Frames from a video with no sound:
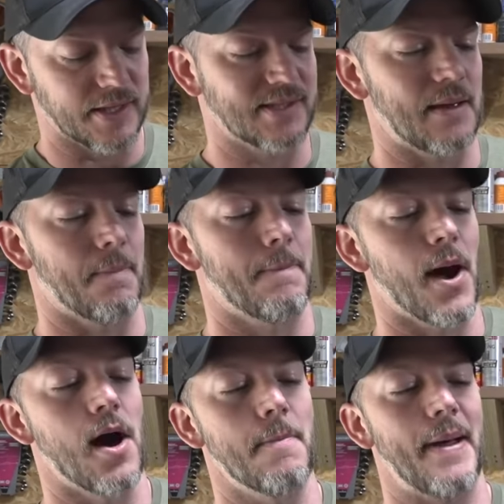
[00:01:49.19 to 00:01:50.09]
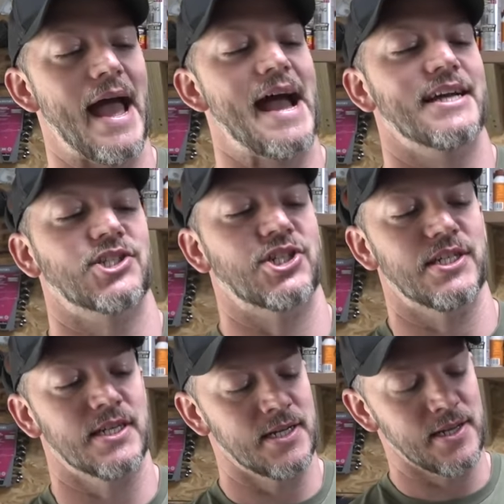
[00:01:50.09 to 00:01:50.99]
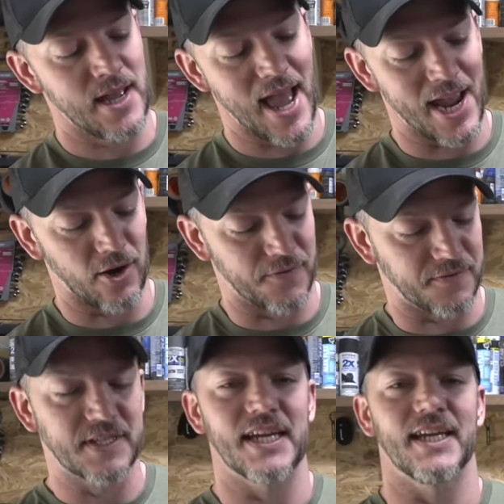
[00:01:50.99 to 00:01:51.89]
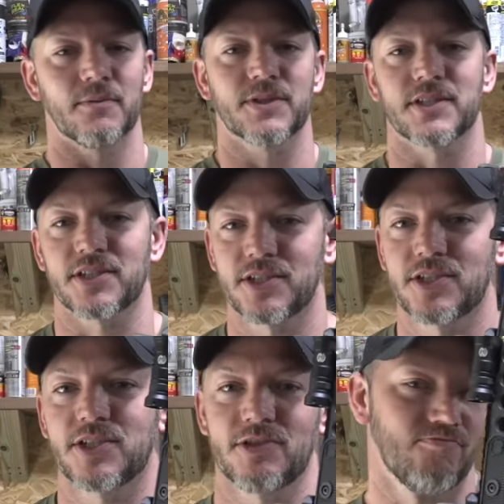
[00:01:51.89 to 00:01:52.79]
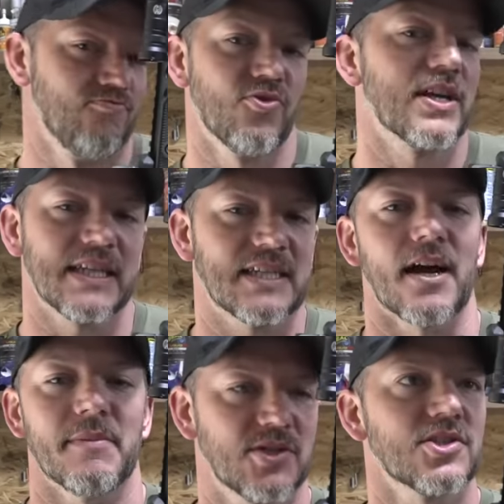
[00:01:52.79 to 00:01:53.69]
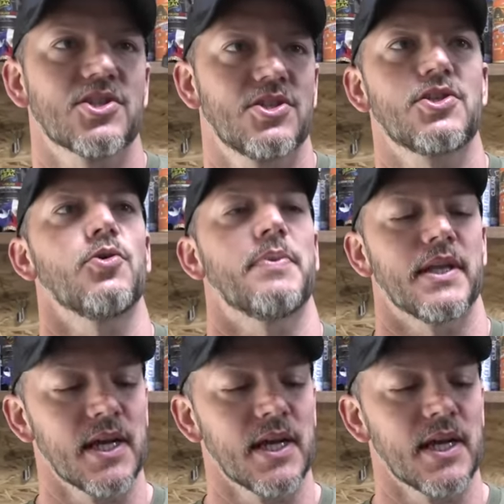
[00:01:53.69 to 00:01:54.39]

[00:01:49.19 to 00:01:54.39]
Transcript: This is a pump action AR-15, which is really dumb. It's just stupid.